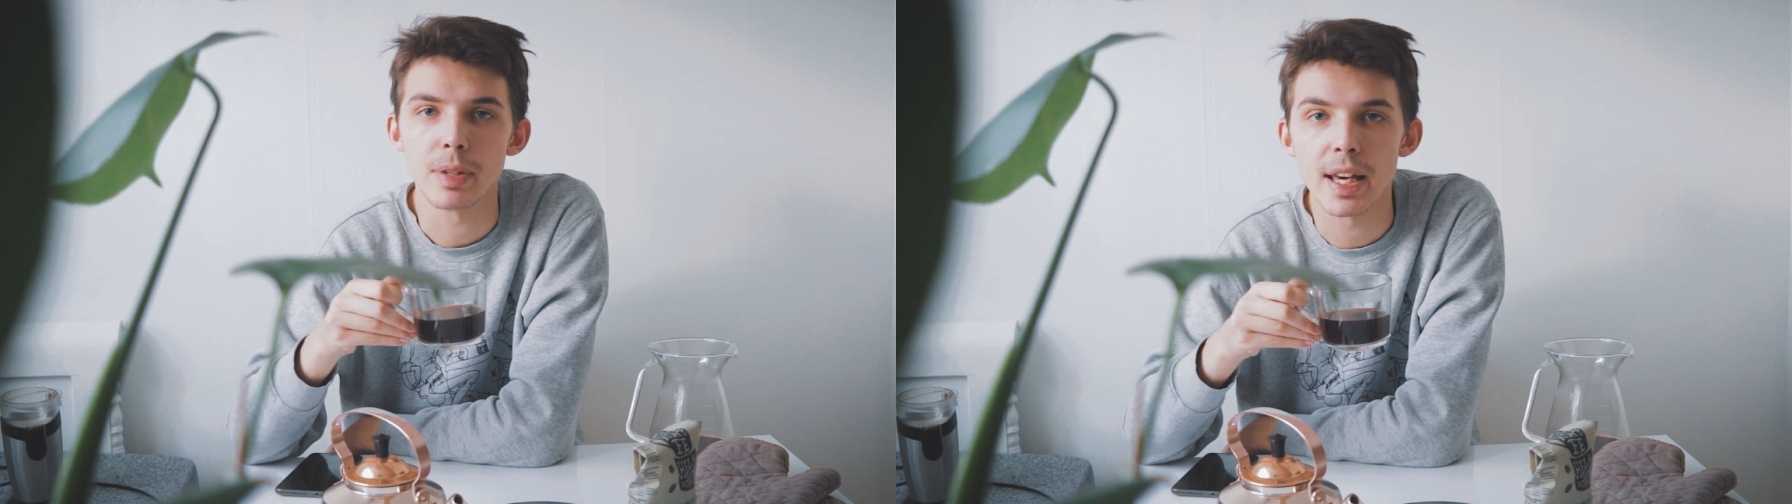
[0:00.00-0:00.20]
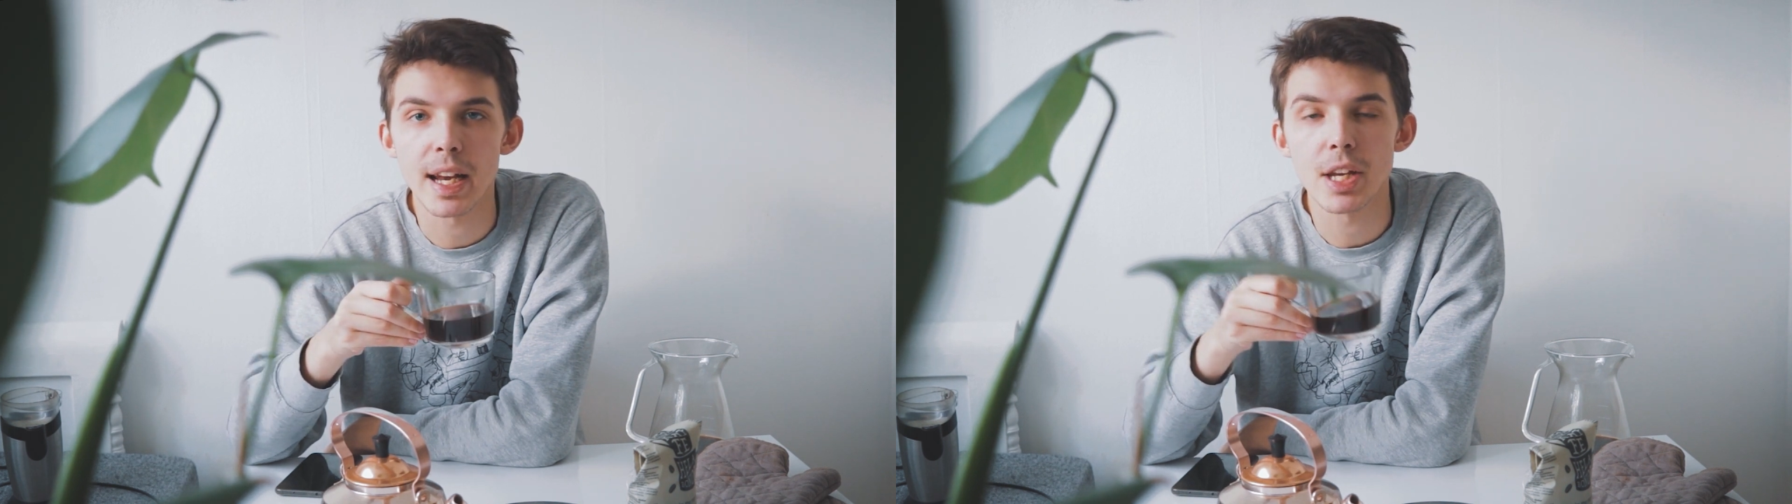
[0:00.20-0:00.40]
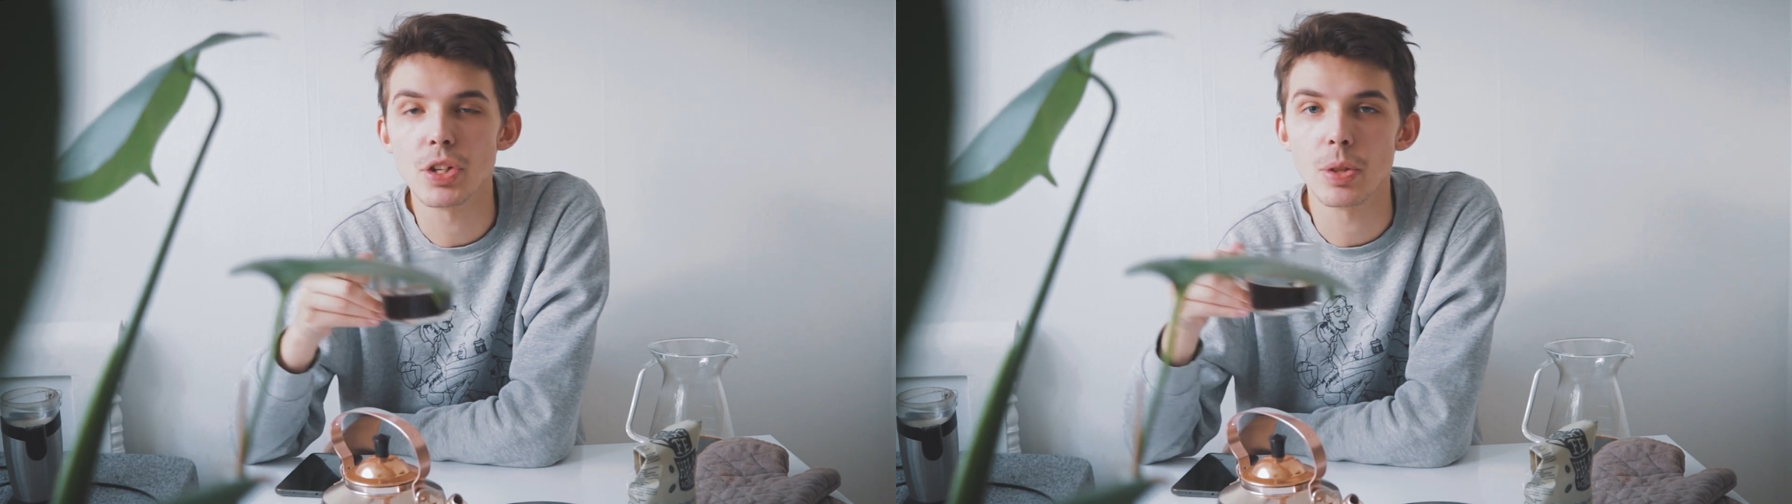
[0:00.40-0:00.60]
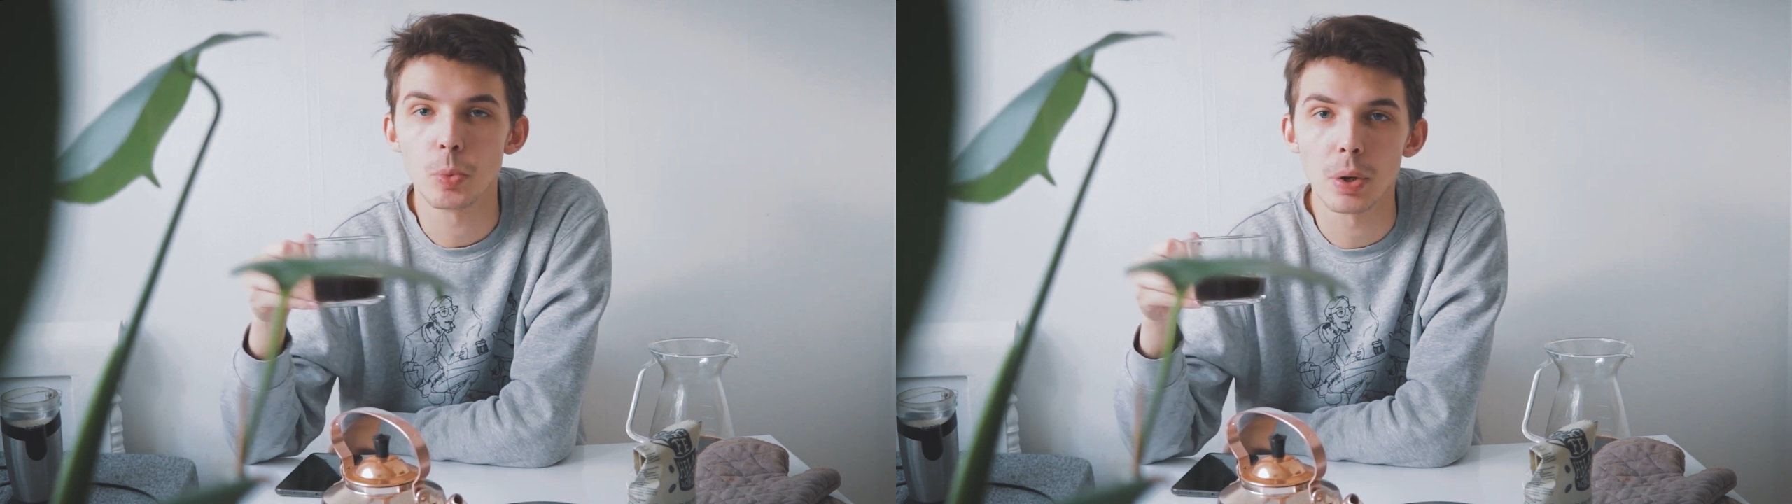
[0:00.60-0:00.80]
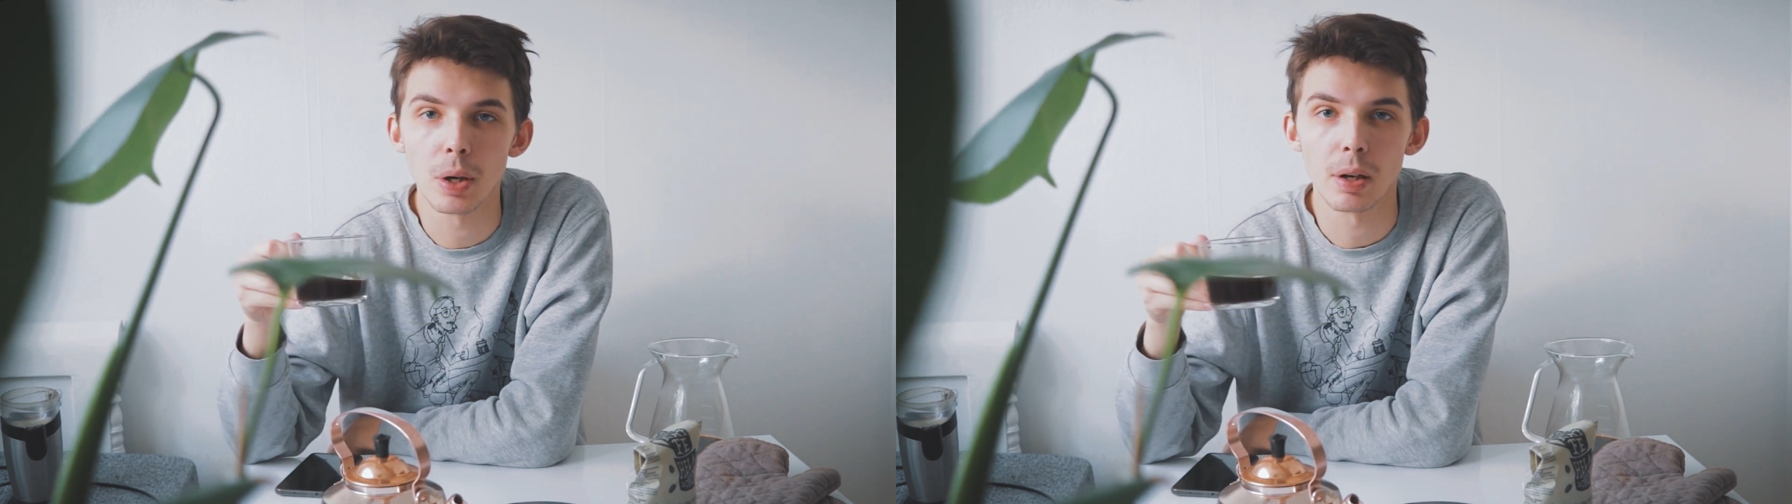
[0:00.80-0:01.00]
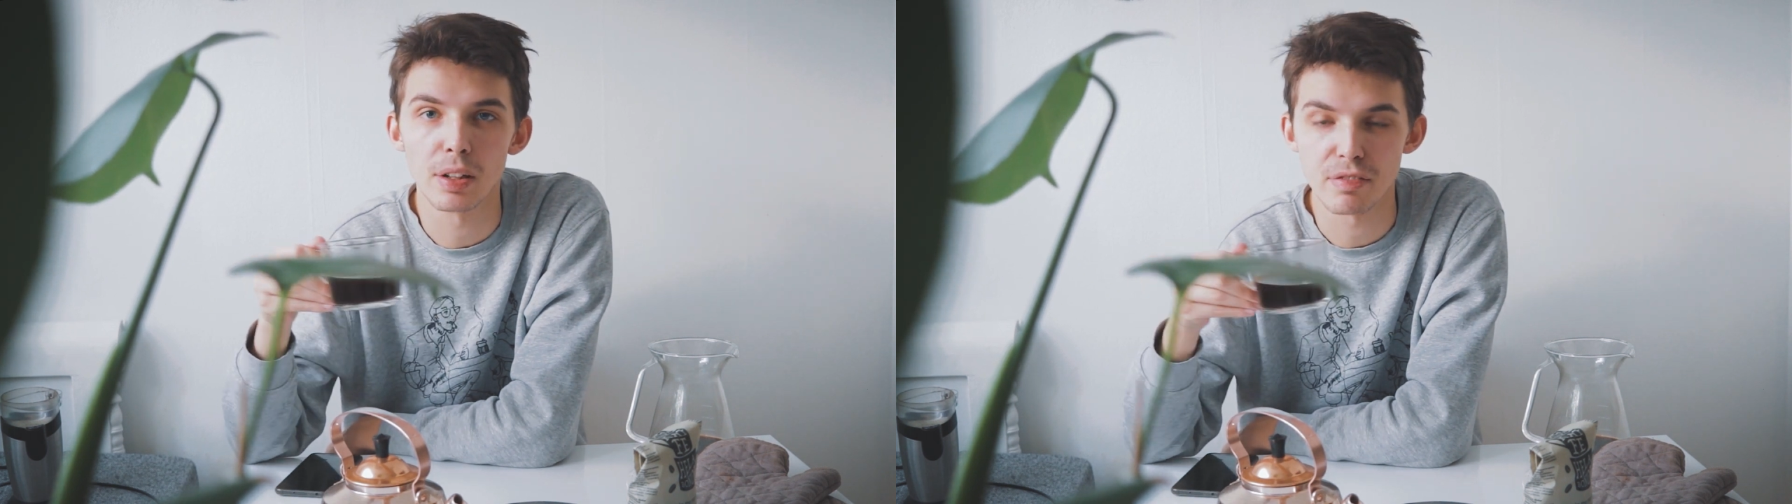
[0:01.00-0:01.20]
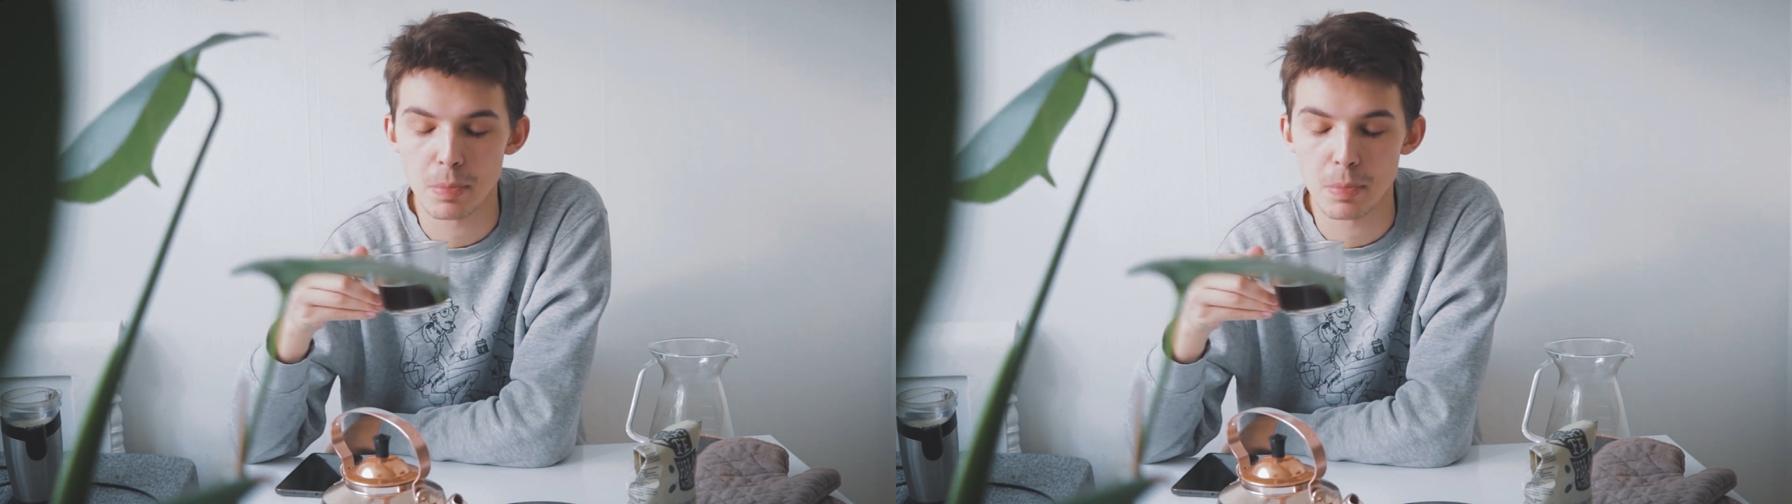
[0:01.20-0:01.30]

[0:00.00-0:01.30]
get into the world of